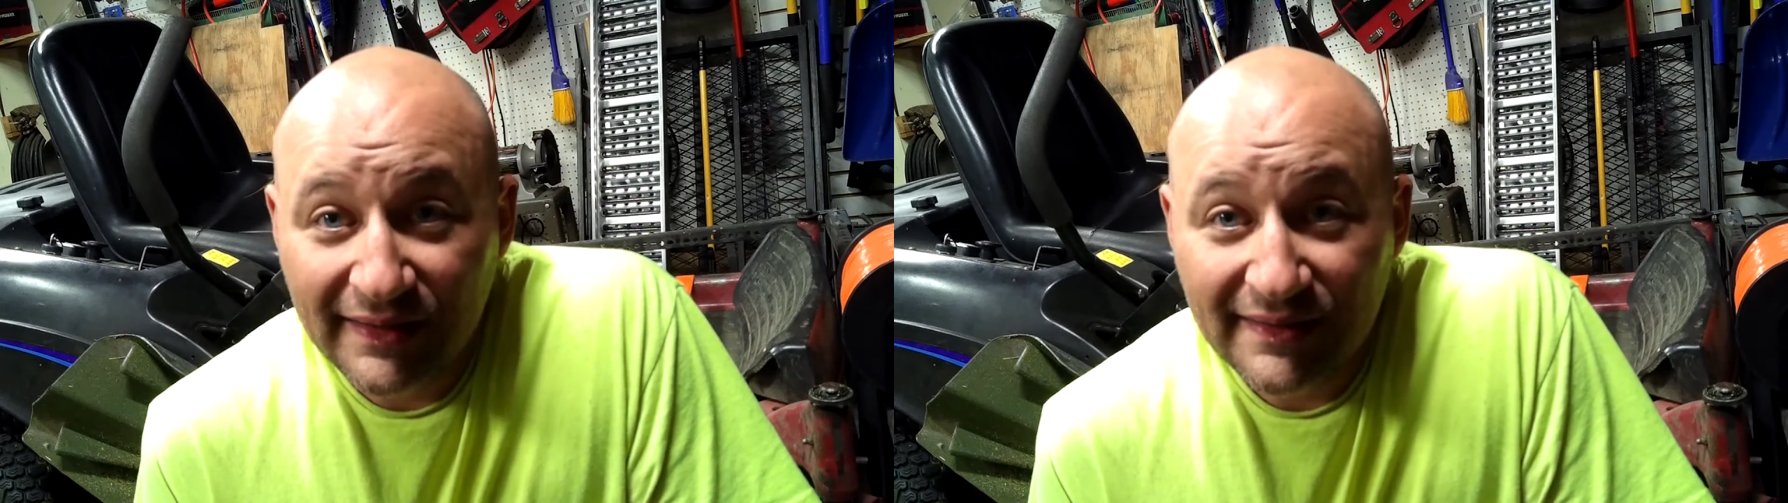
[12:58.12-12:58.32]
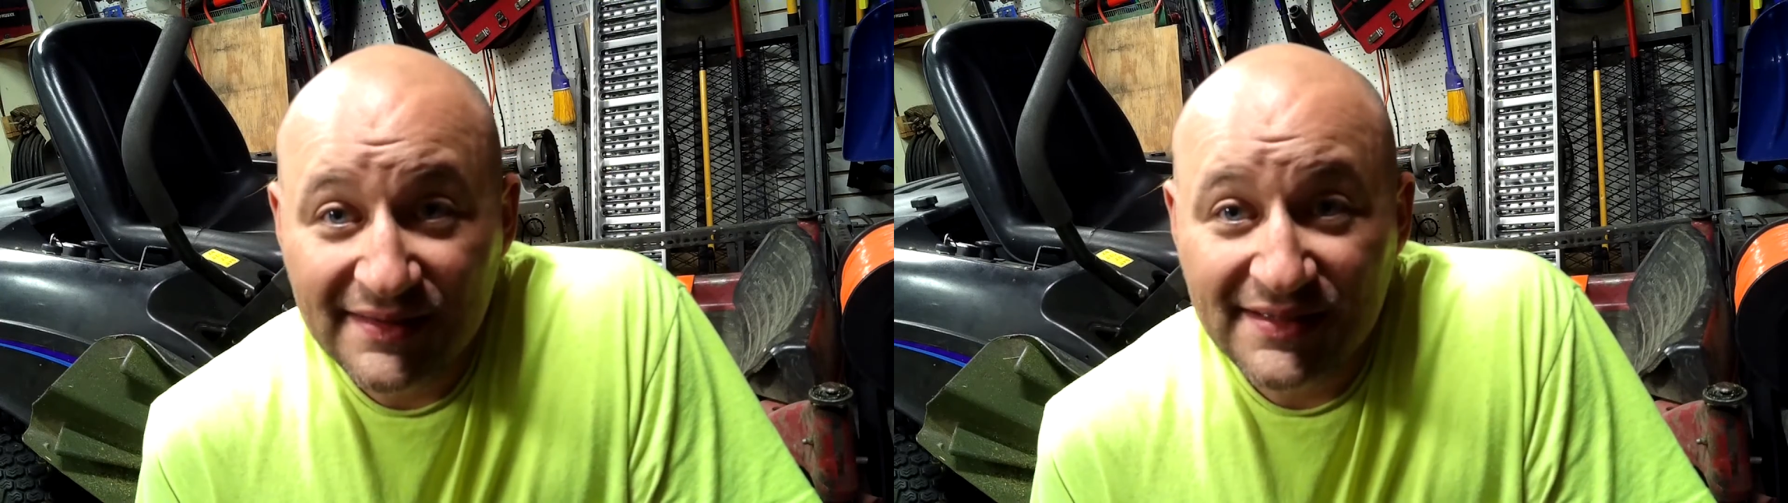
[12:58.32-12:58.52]

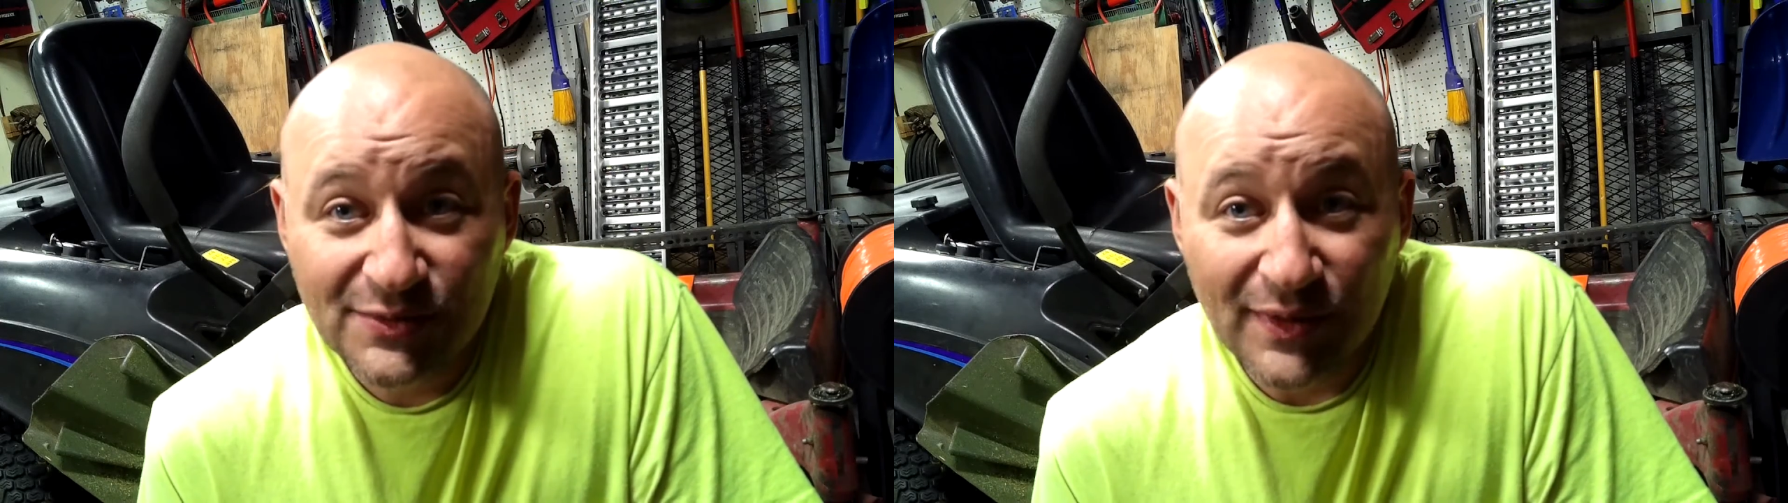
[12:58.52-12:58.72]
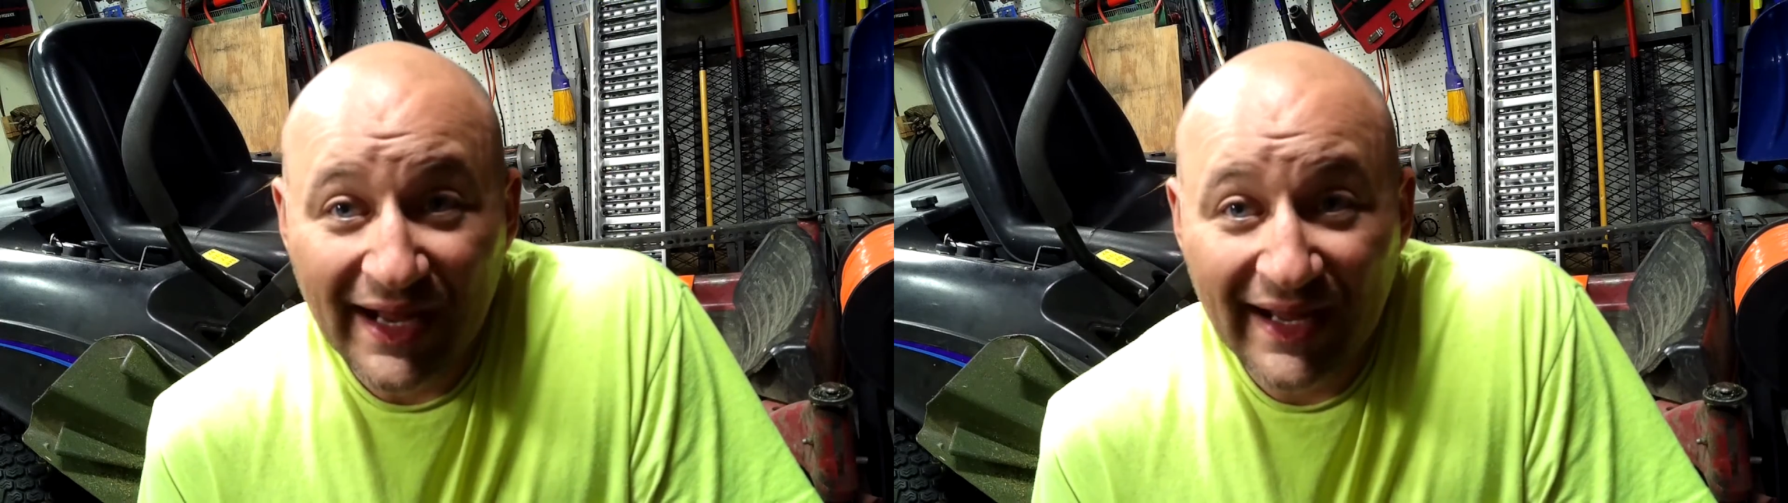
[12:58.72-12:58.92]
this is
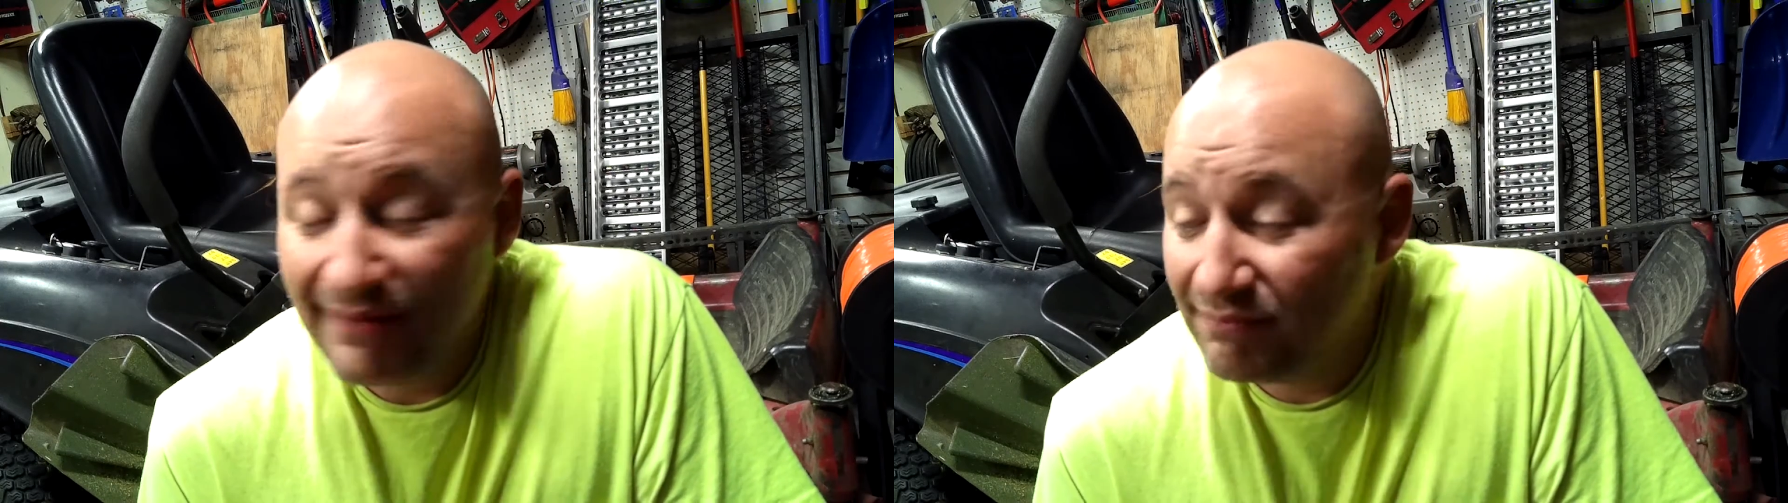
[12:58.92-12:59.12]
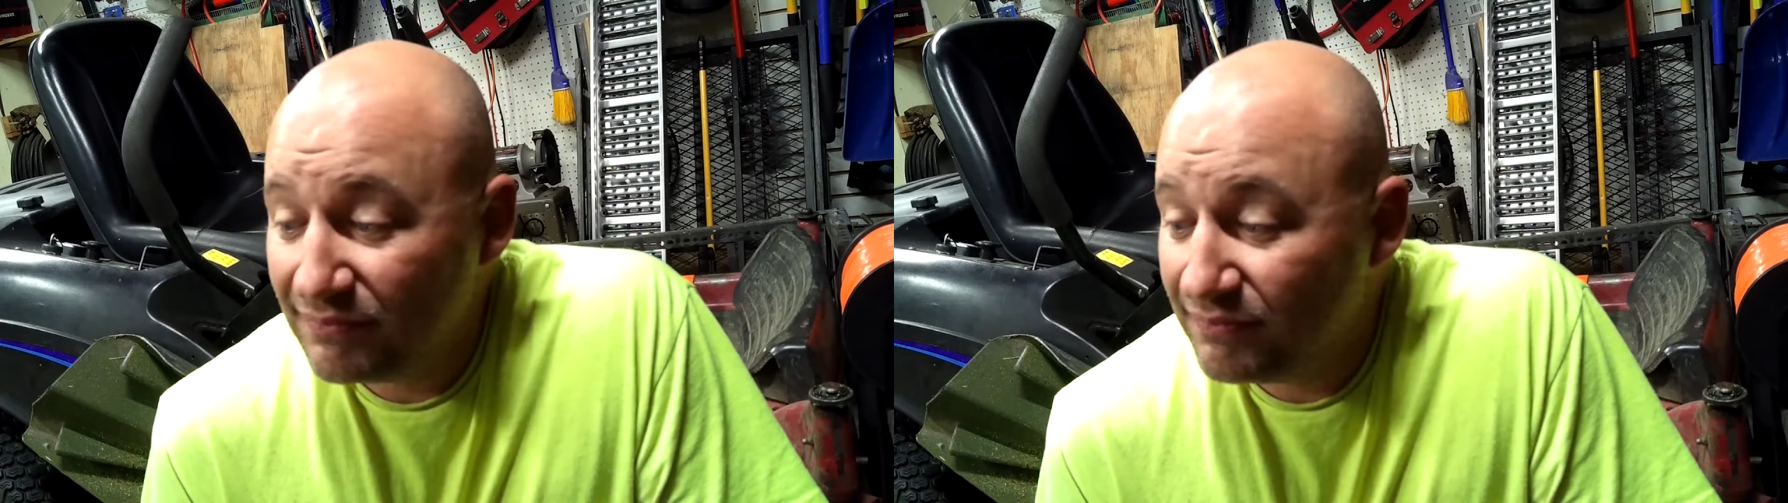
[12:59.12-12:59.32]
why
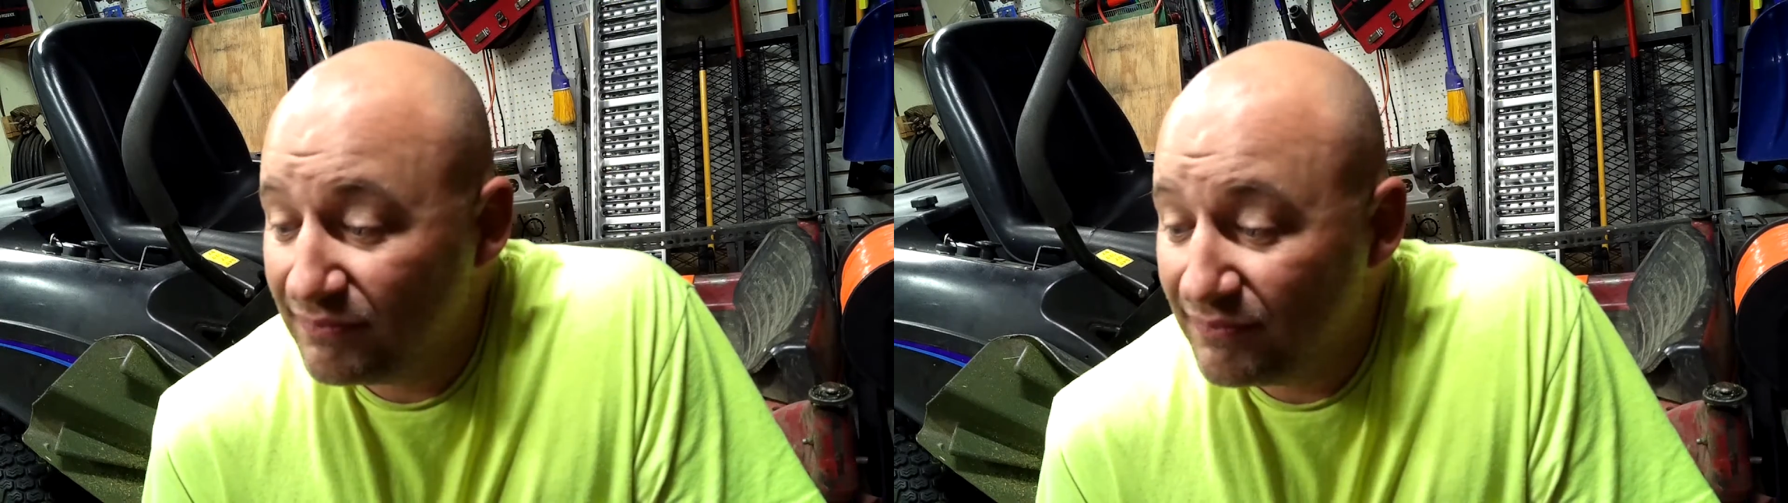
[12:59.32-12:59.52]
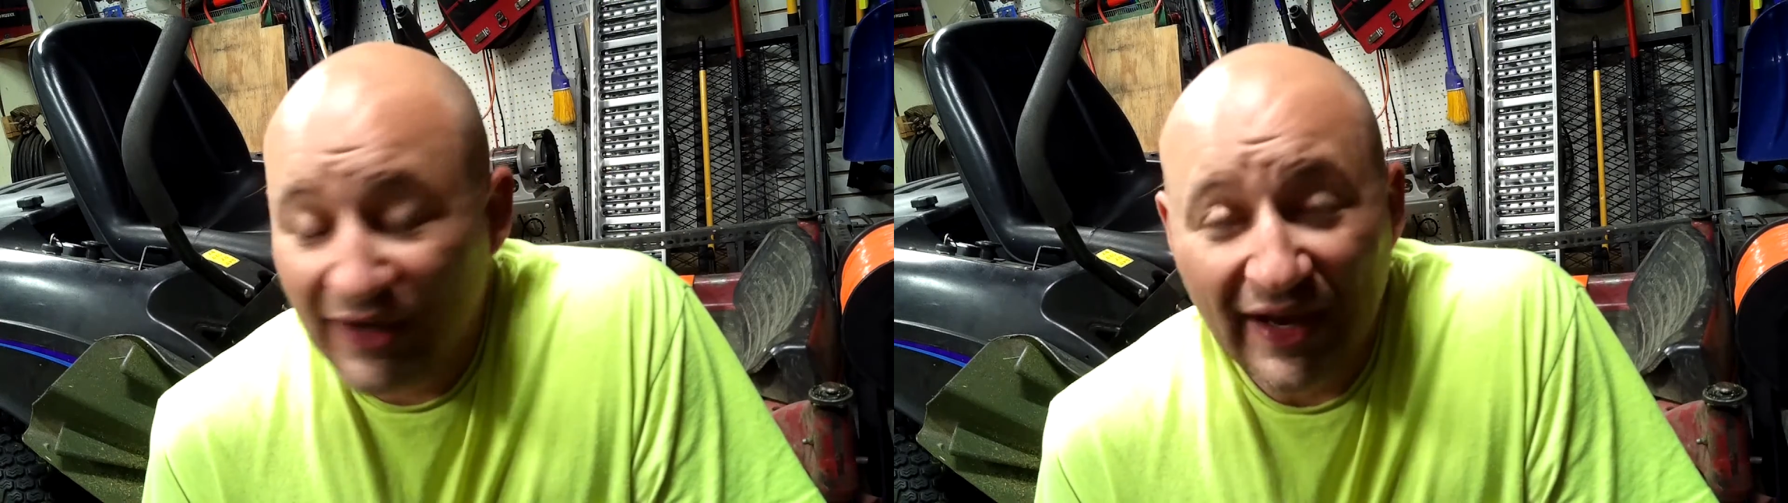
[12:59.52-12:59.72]
there